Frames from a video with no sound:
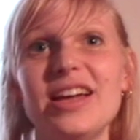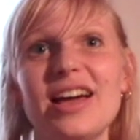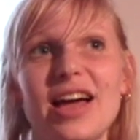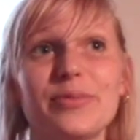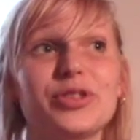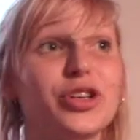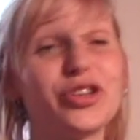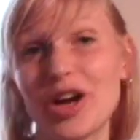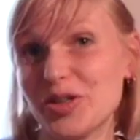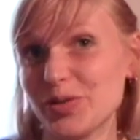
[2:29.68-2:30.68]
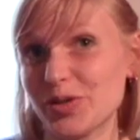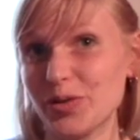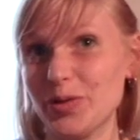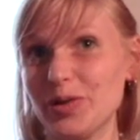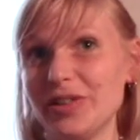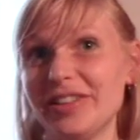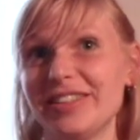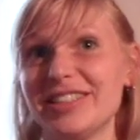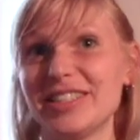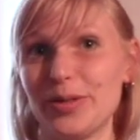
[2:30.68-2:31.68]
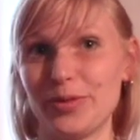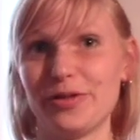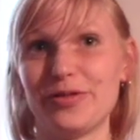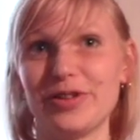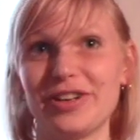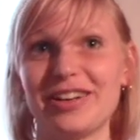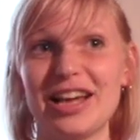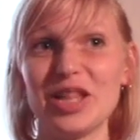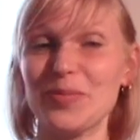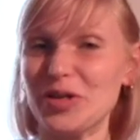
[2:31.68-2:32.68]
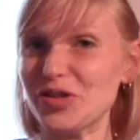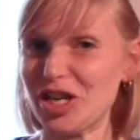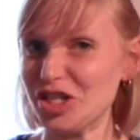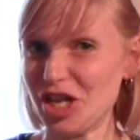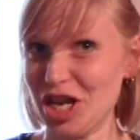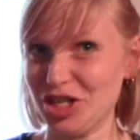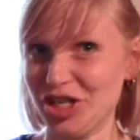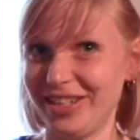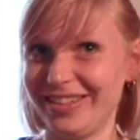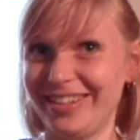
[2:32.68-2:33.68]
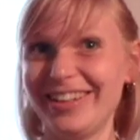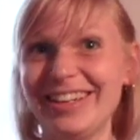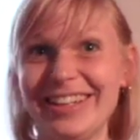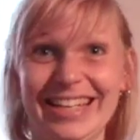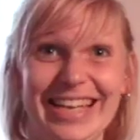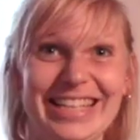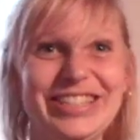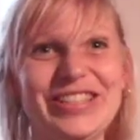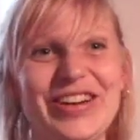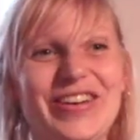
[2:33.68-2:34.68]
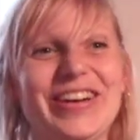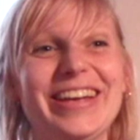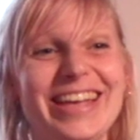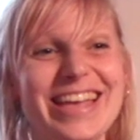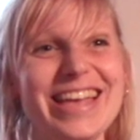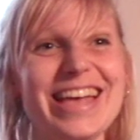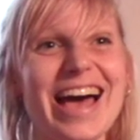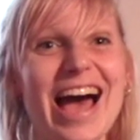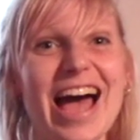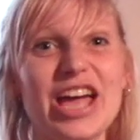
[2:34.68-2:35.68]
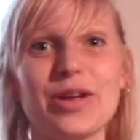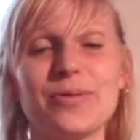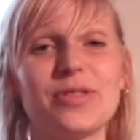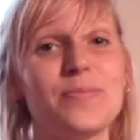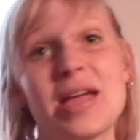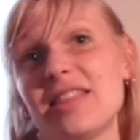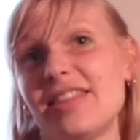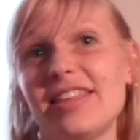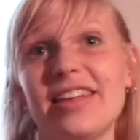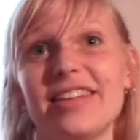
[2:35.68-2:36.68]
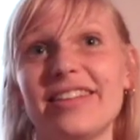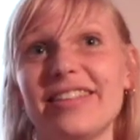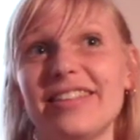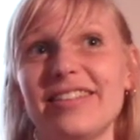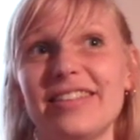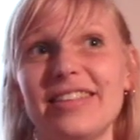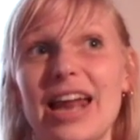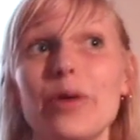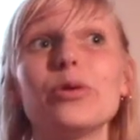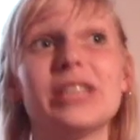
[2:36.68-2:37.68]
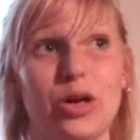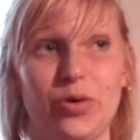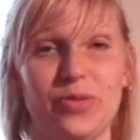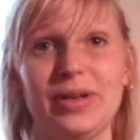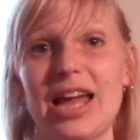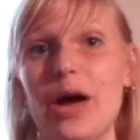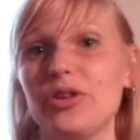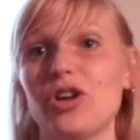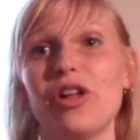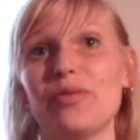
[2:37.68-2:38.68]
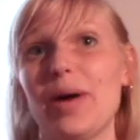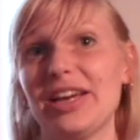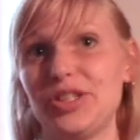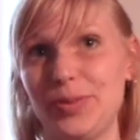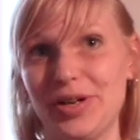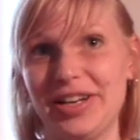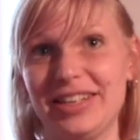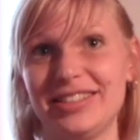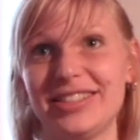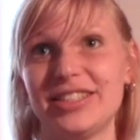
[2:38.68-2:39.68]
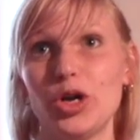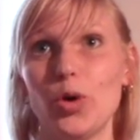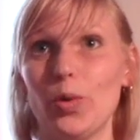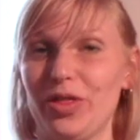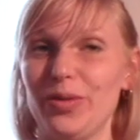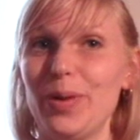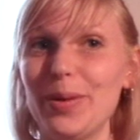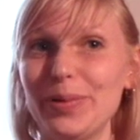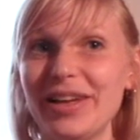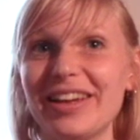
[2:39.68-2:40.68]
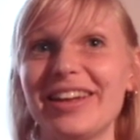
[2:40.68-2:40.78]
I'm starting graduate school this summer for elementary education, and so the main thing that I will take with me now is all of my experience with the public,